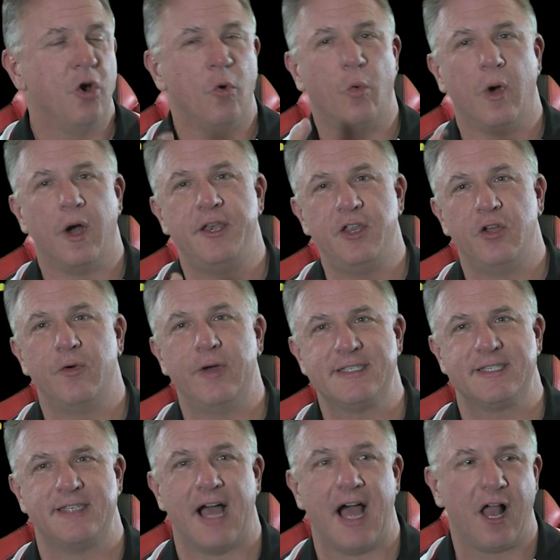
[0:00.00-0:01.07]

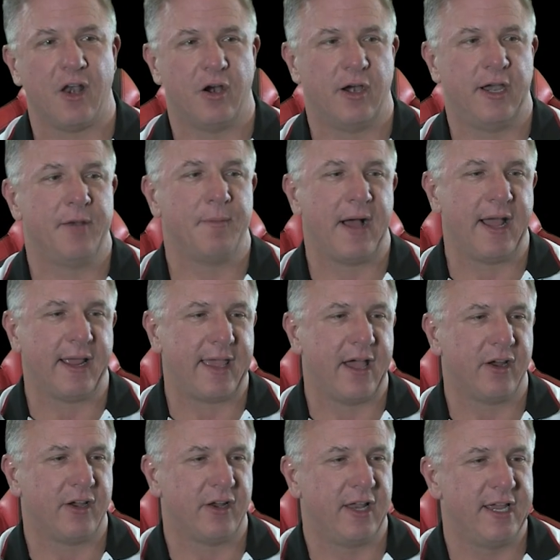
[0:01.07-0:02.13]
$1 in my
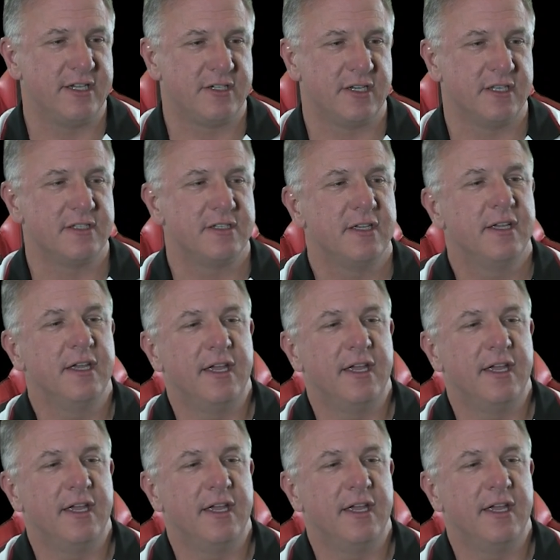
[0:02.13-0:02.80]
calculations